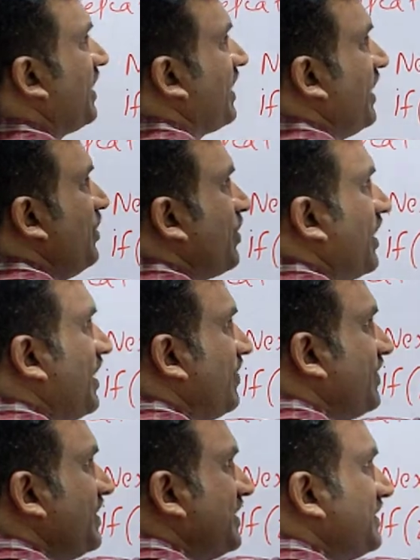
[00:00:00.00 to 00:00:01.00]
Can you color
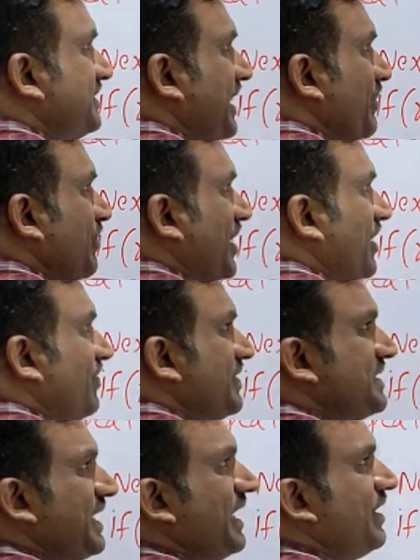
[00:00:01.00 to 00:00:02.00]
with the same color
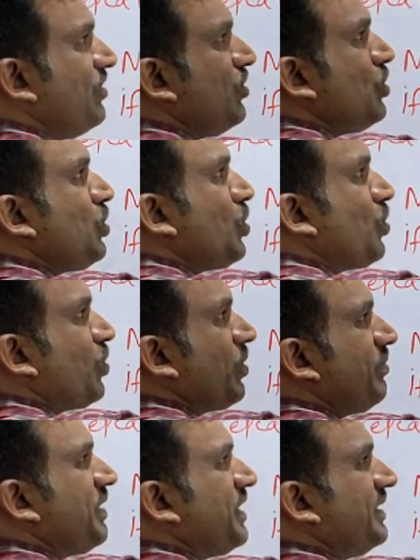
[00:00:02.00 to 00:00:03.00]
once again?
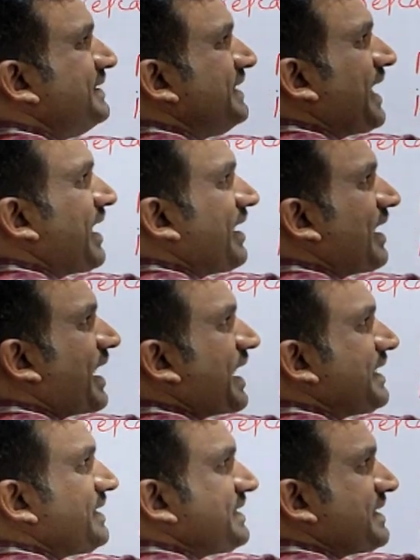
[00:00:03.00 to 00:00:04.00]
No, because they are
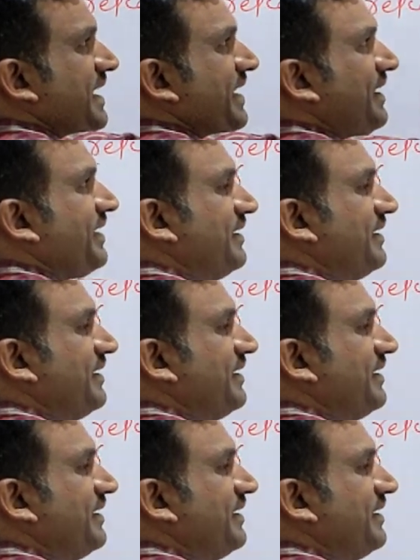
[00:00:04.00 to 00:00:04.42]
adjacent.